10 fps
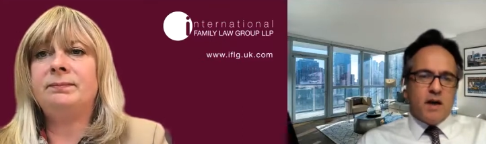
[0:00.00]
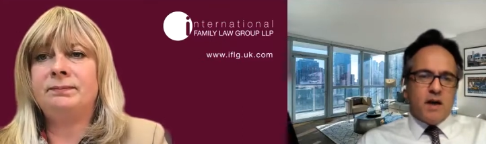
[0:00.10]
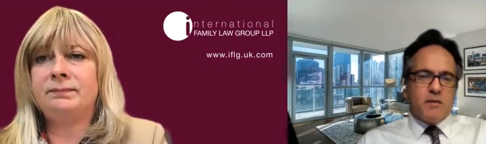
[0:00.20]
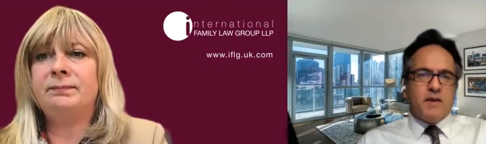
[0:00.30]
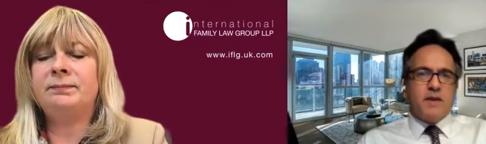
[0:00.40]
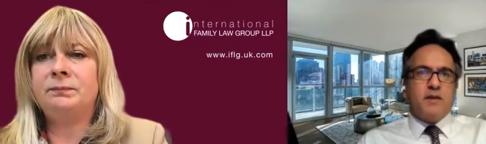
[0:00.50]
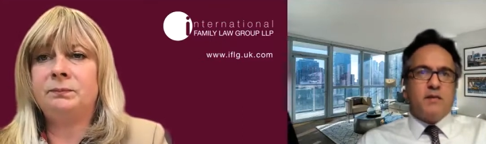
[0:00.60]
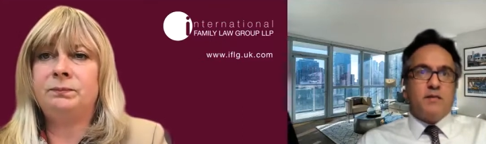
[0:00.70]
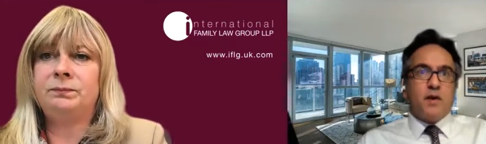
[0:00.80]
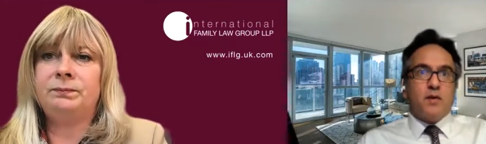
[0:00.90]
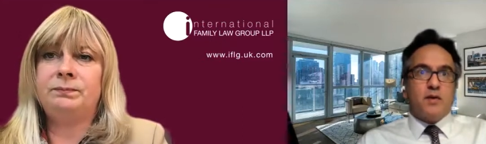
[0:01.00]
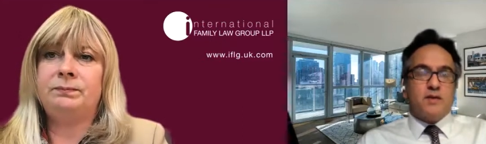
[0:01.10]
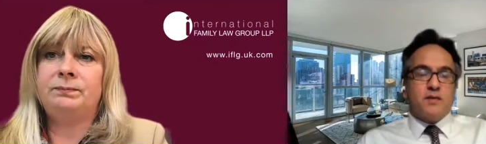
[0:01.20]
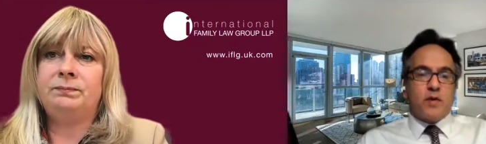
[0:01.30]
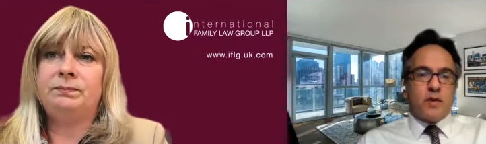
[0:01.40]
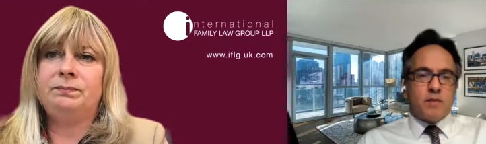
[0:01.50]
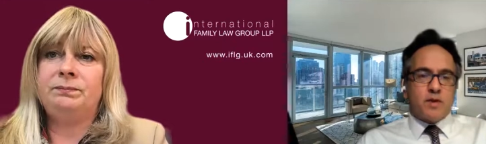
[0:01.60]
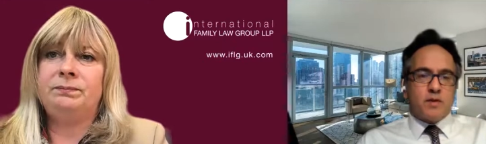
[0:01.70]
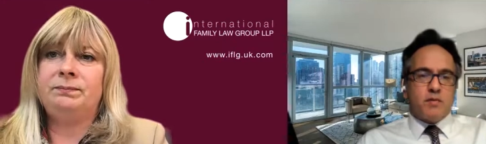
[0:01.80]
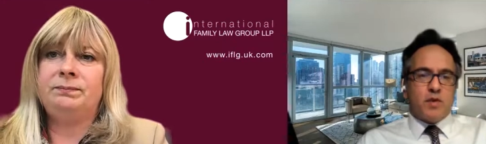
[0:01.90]
Speaker 1: I mean, the, the focus is very
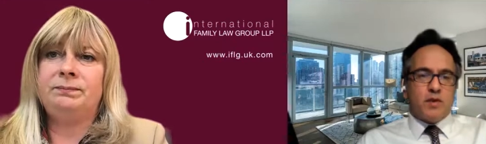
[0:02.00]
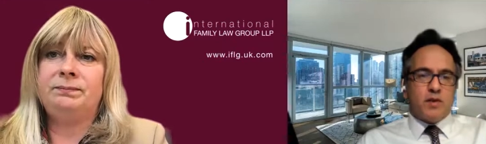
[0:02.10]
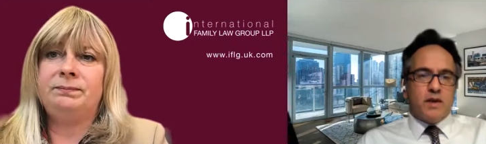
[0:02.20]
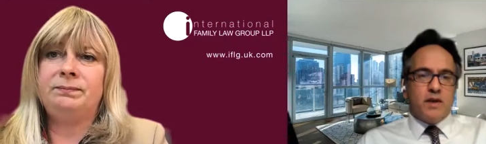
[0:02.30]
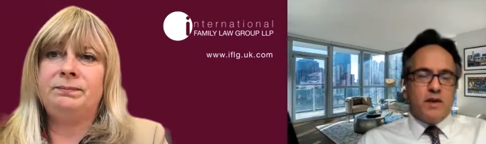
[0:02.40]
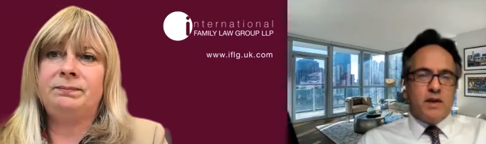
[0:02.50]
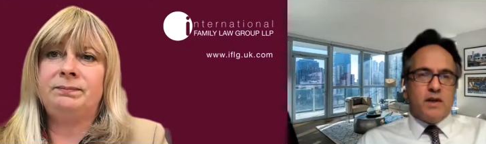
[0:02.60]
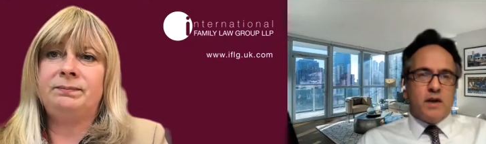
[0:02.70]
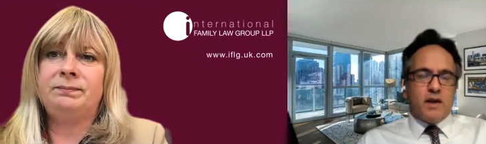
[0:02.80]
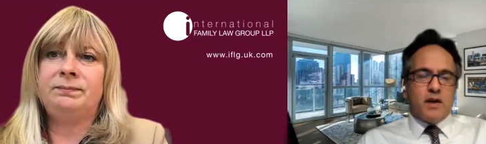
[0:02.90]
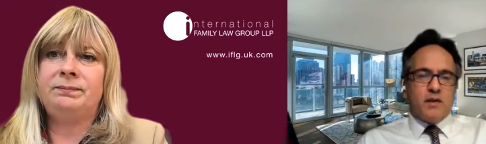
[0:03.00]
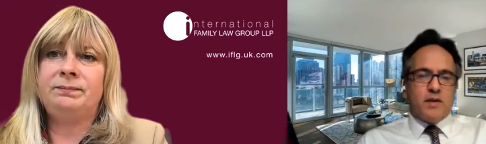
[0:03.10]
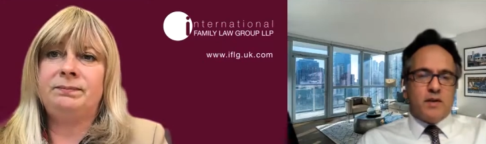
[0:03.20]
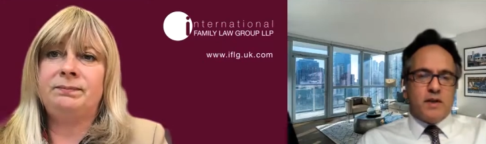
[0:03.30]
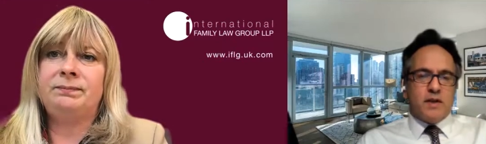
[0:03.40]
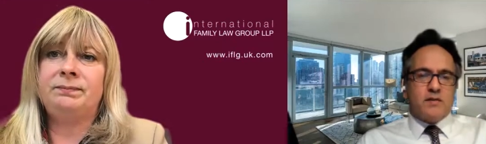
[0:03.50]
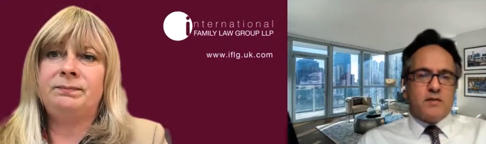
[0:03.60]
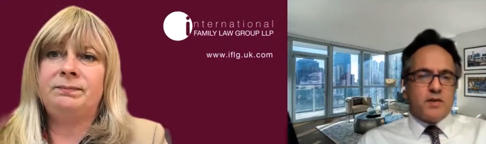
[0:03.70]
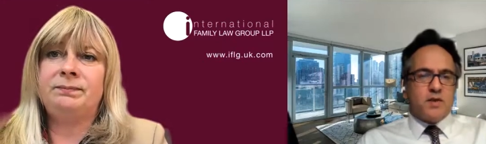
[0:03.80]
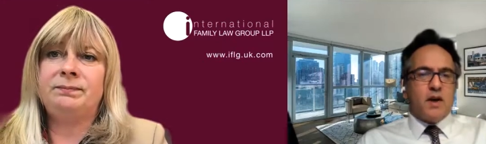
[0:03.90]
much upon the uh, the needs of the
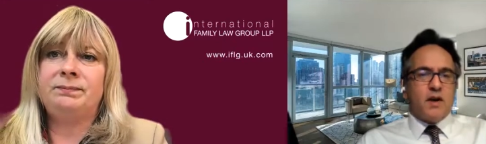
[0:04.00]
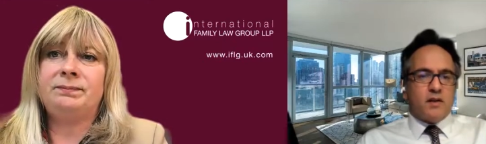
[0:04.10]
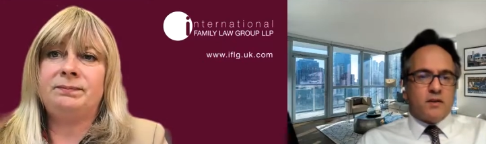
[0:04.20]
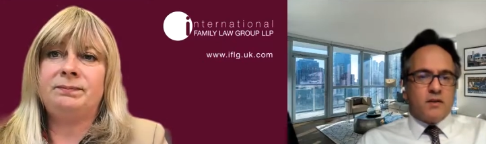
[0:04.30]
child.